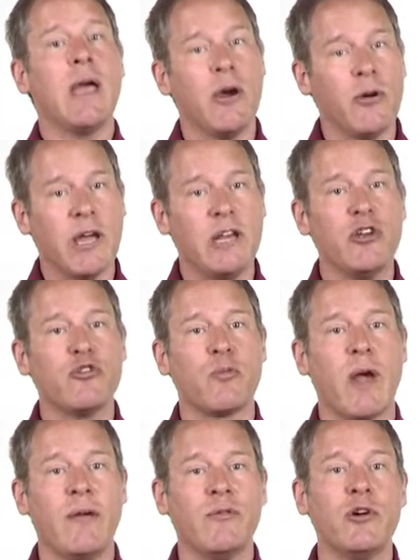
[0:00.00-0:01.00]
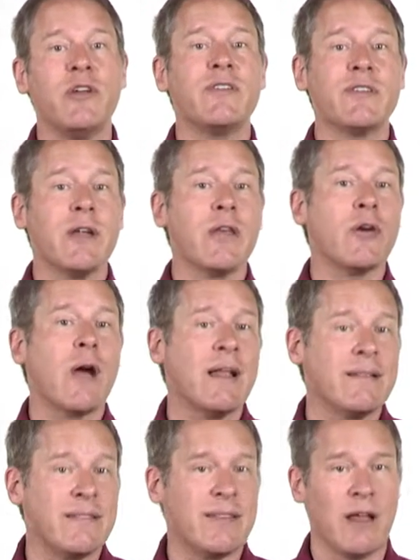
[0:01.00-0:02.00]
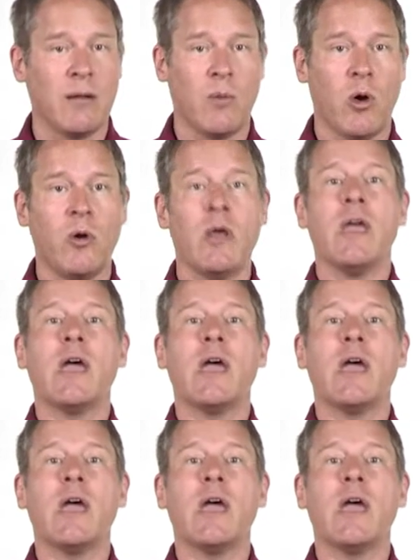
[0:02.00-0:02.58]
Eugenio's rival is another Anselmo.